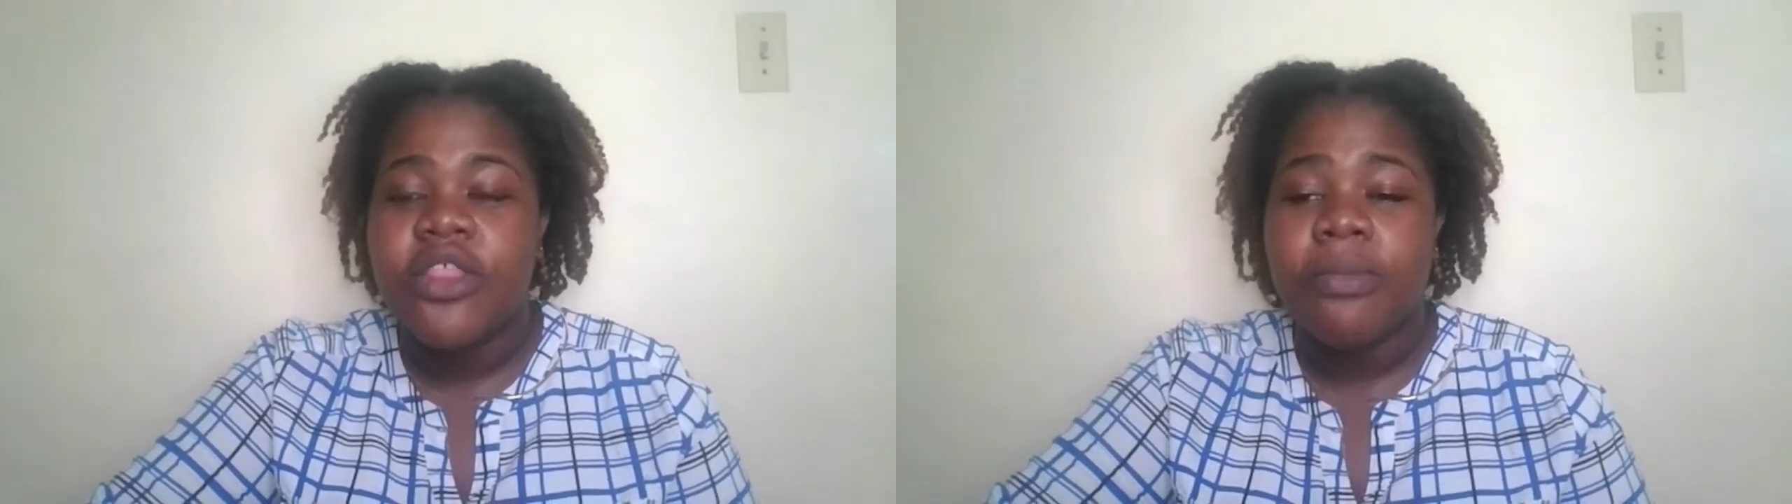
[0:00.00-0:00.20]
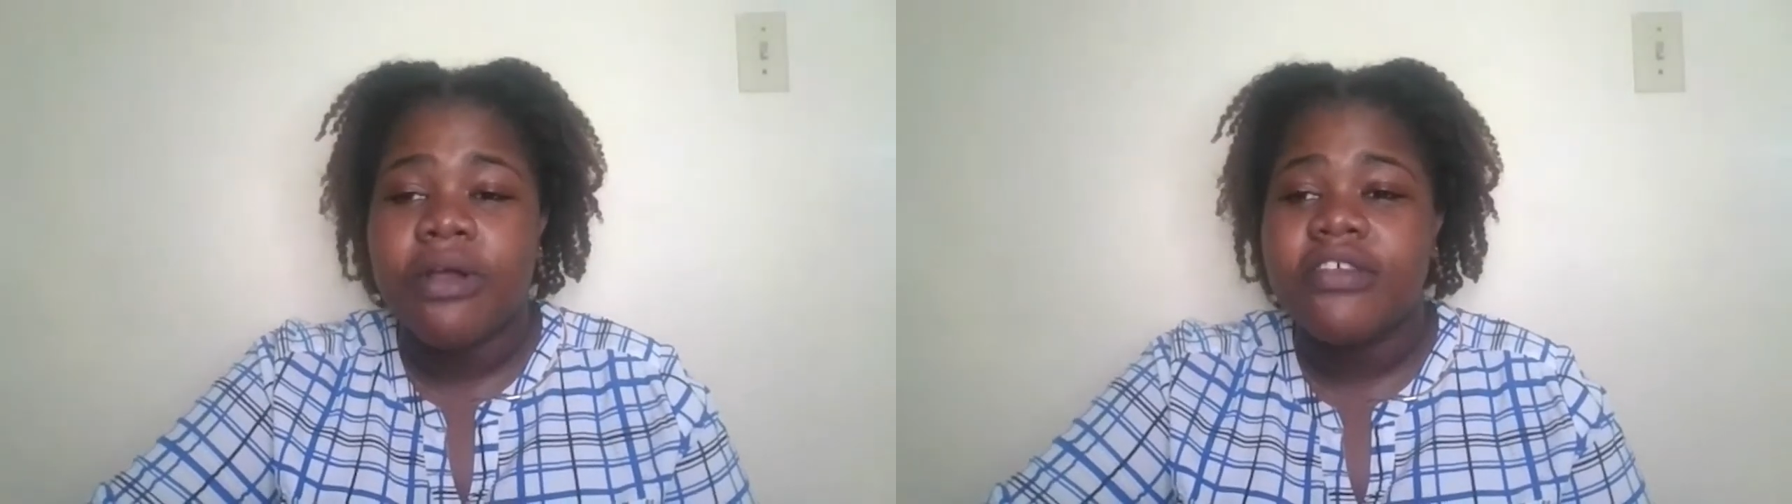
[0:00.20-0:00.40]

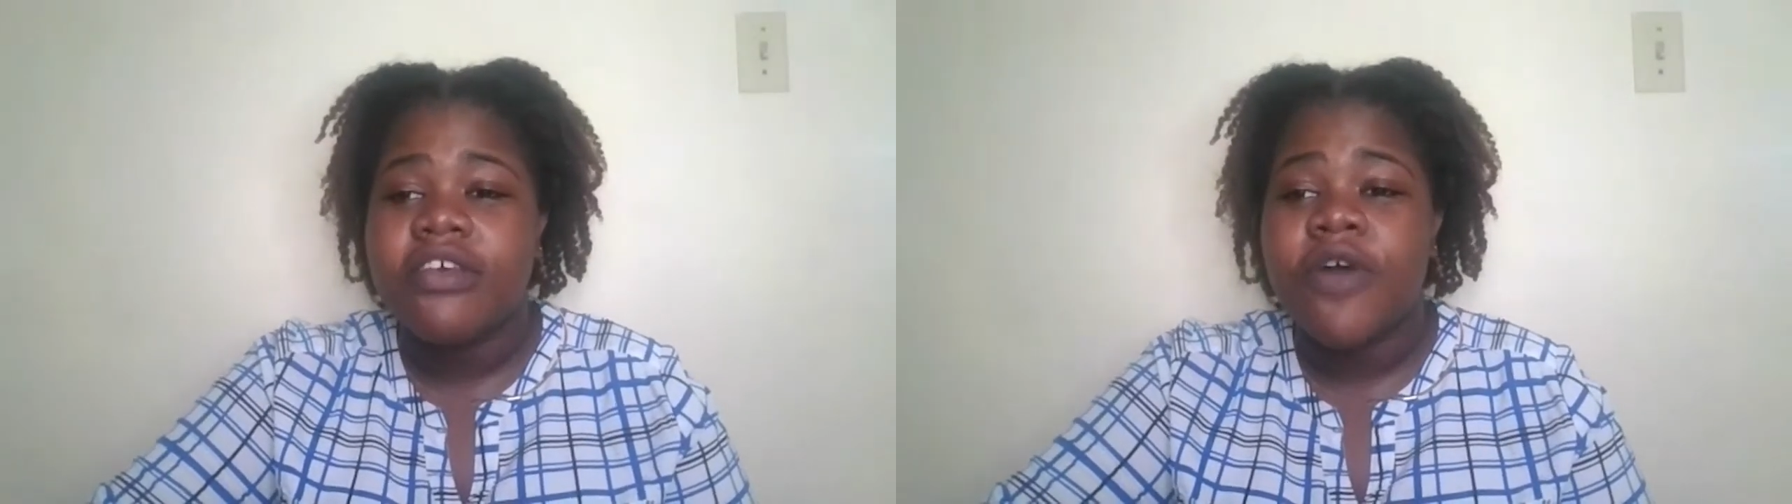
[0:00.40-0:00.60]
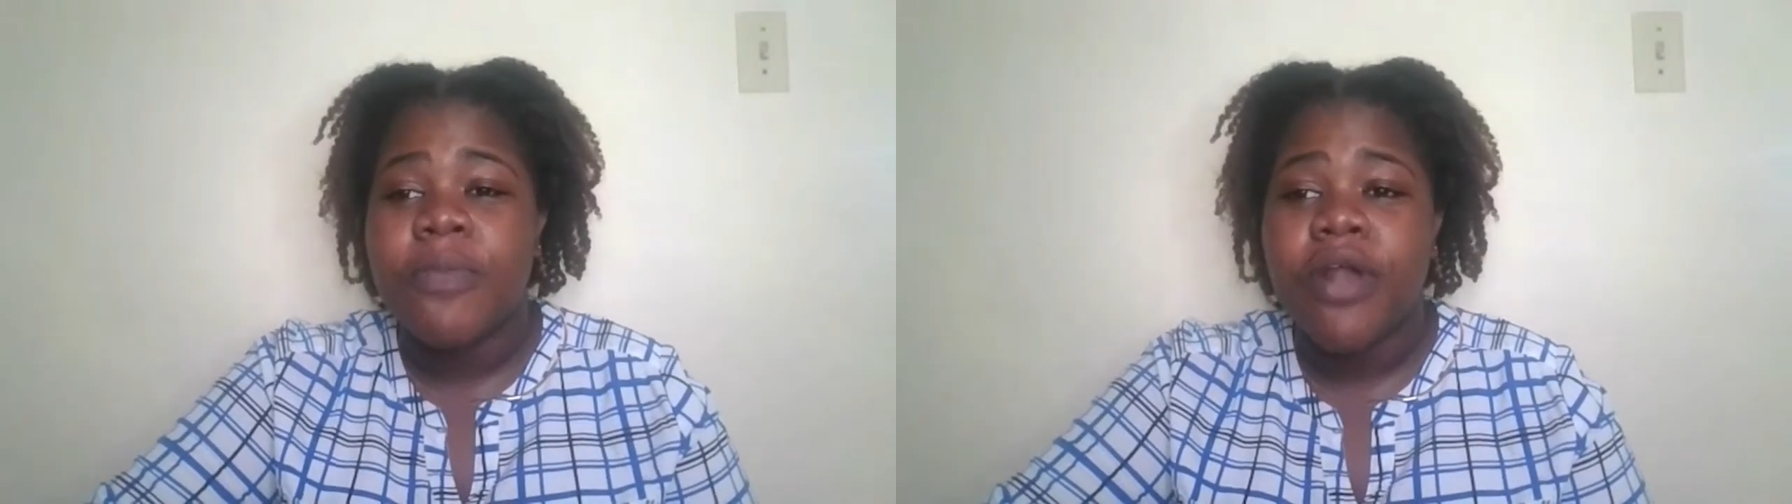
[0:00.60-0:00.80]
the
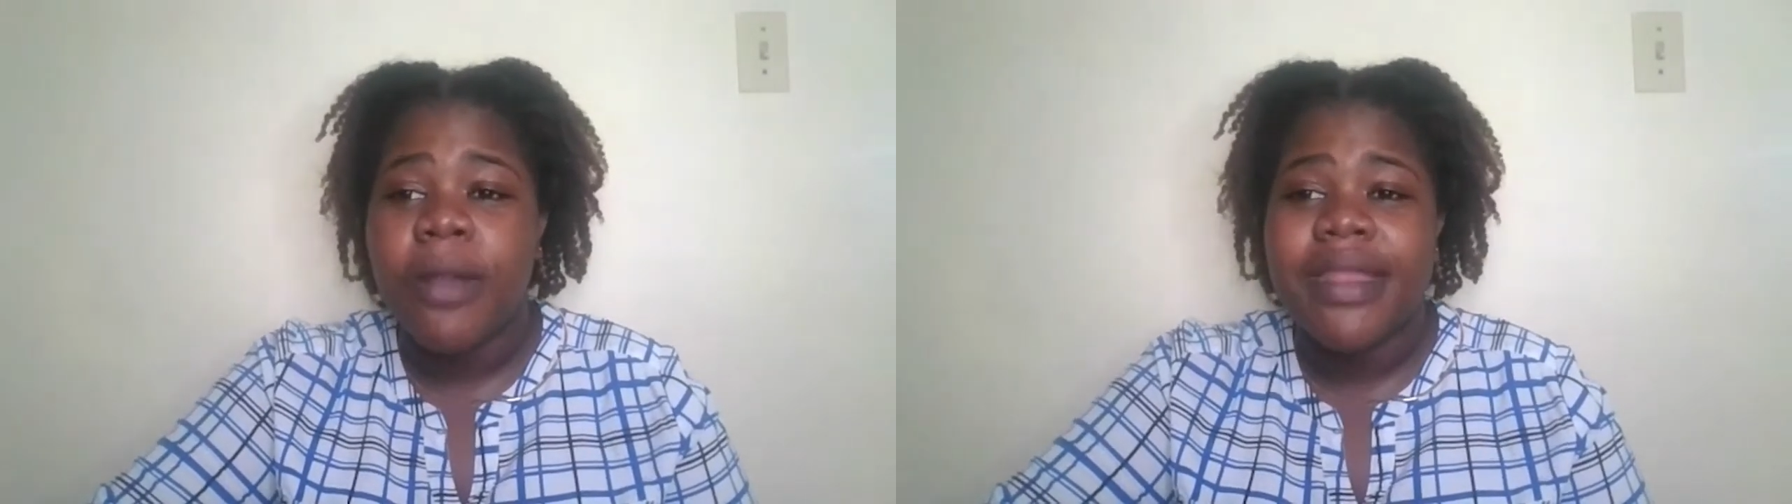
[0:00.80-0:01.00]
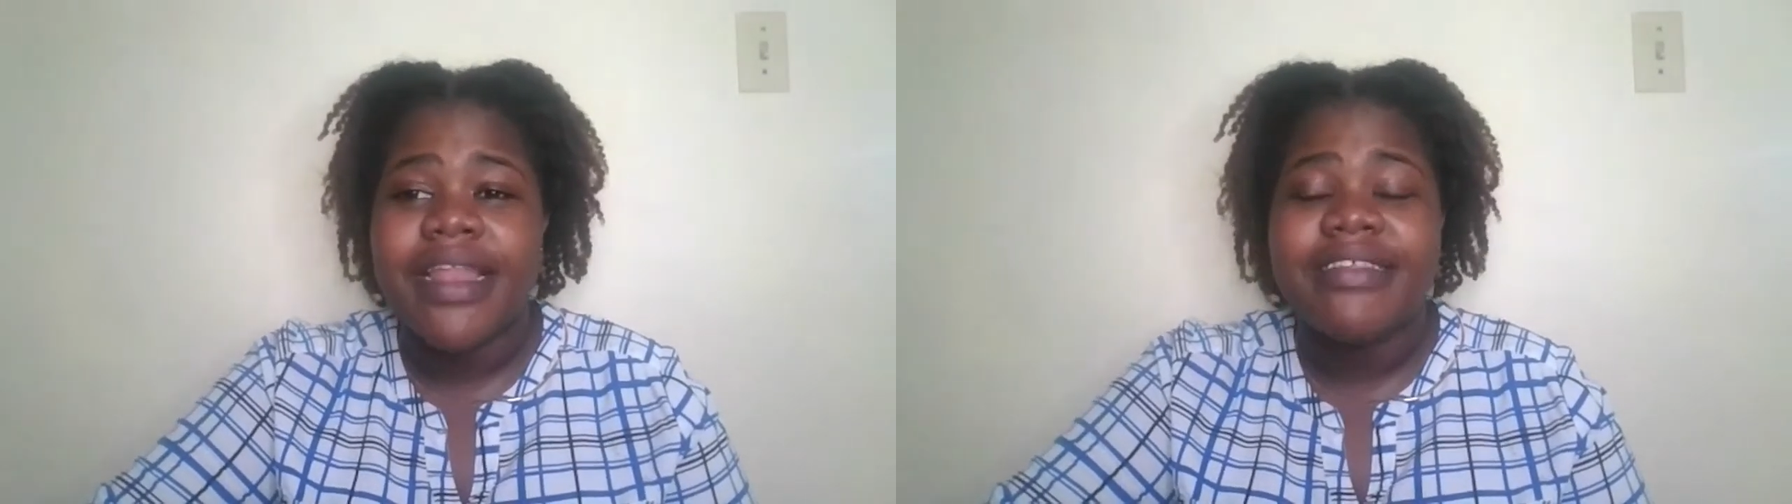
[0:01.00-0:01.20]
motto of a
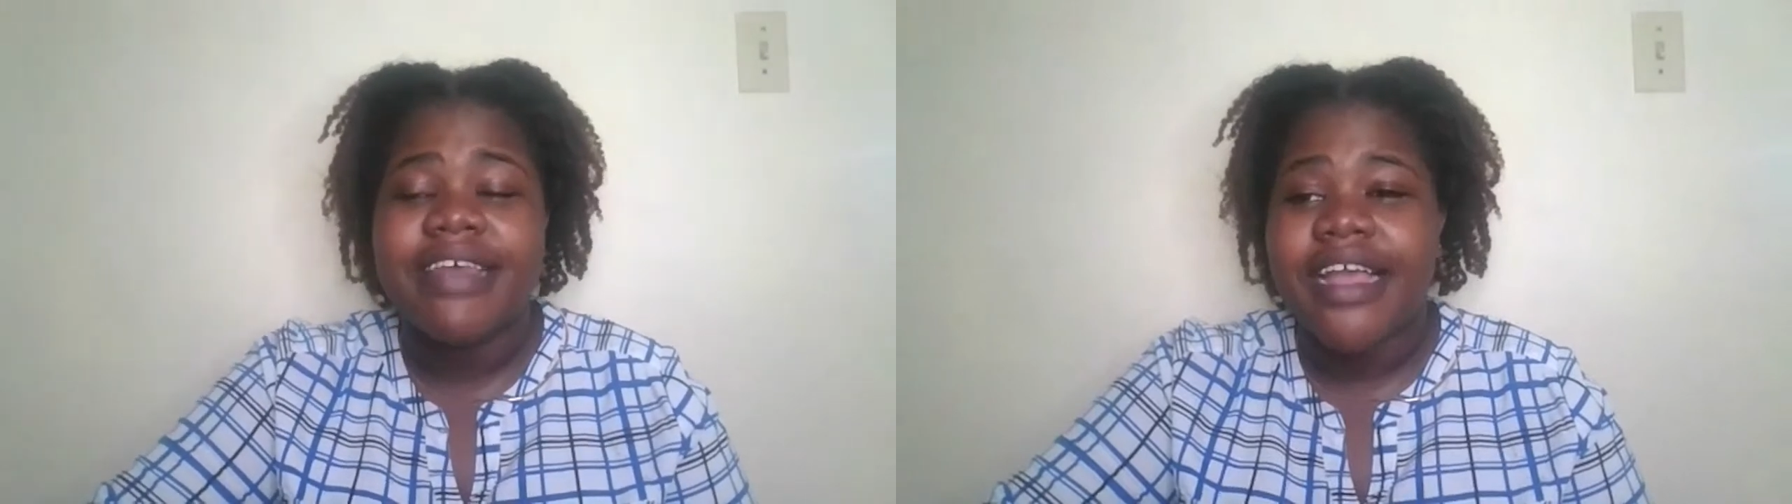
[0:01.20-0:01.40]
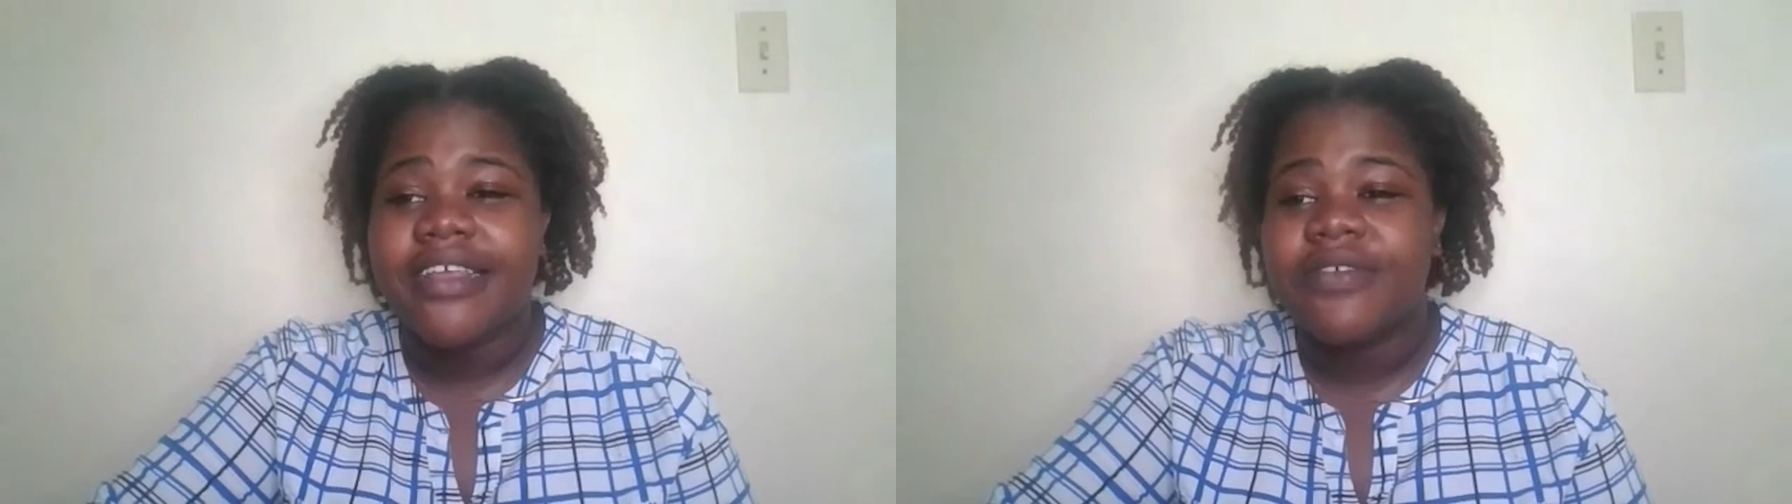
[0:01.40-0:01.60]
prominent high